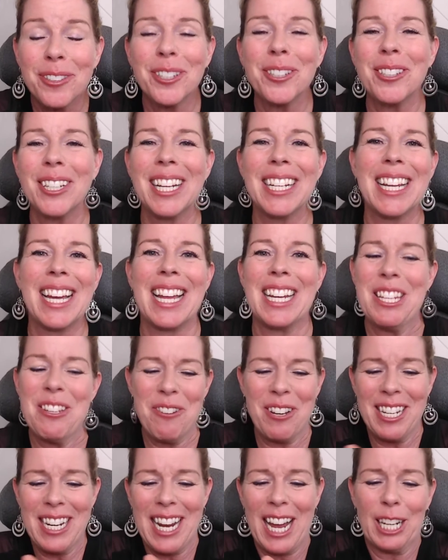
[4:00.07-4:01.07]
food in it.
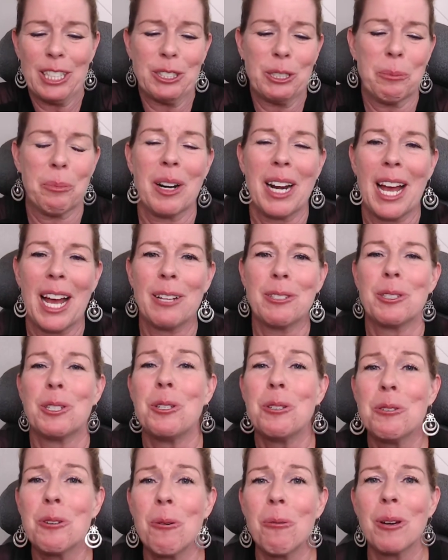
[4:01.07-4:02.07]
You can actually pronounce it.
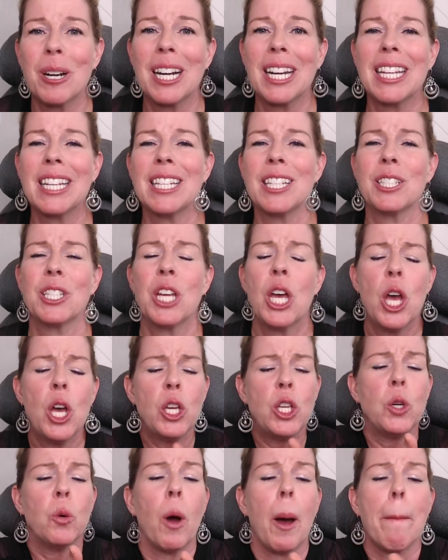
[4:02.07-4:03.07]
You know what it is.
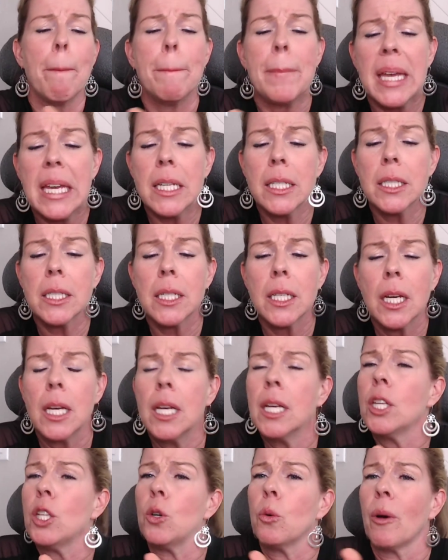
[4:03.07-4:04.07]
You want meat,
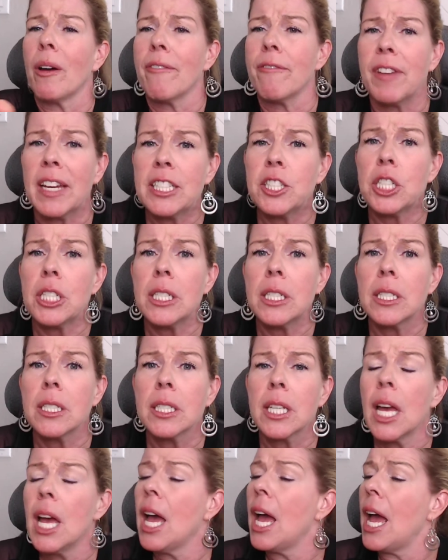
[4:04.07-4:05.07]
you want
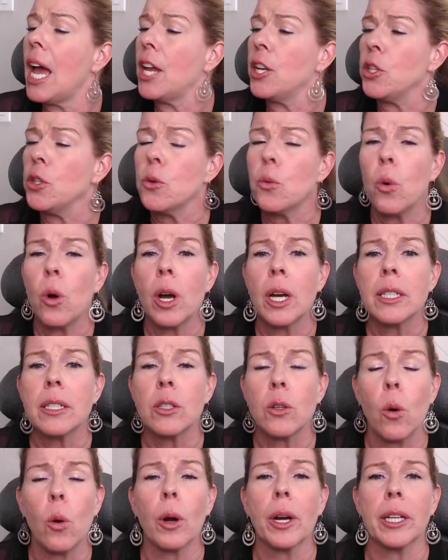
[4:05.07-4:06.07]
veggies, and you want
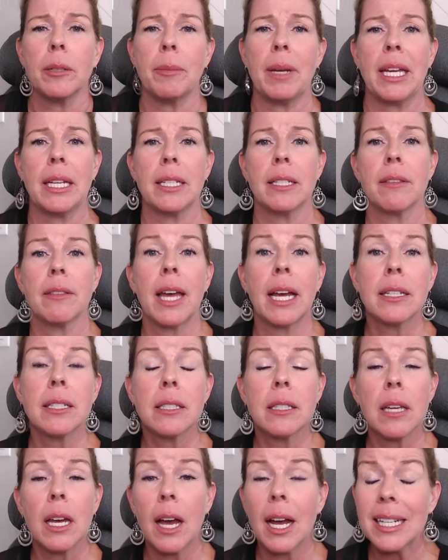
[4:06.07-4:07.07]
organ meat. That's
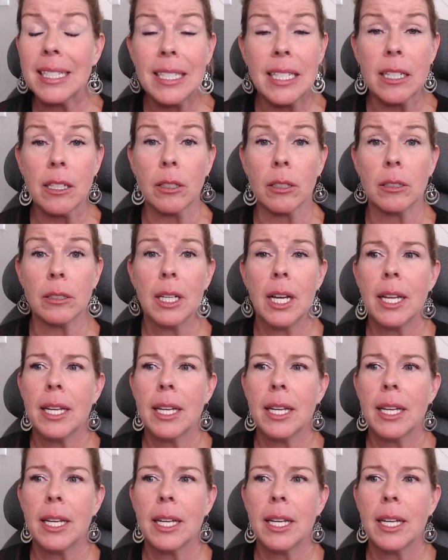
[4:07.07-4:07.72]
ideal.